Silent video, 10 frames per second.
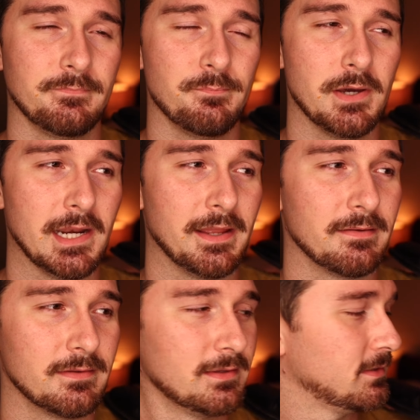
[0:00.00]
But
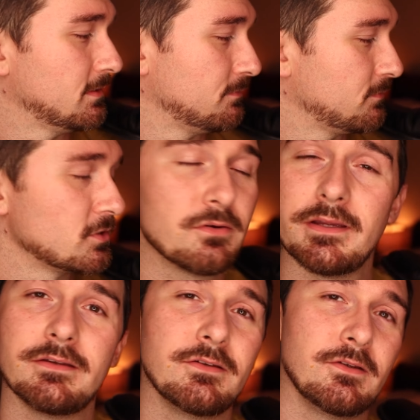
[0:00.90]
I'm showing
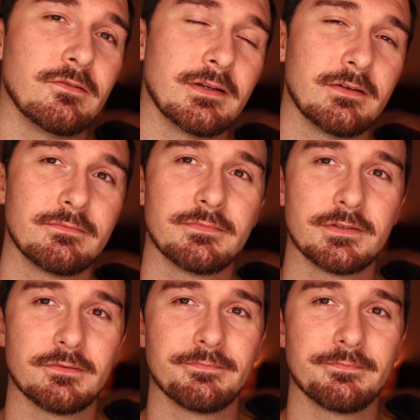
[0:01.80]
it to you right now, so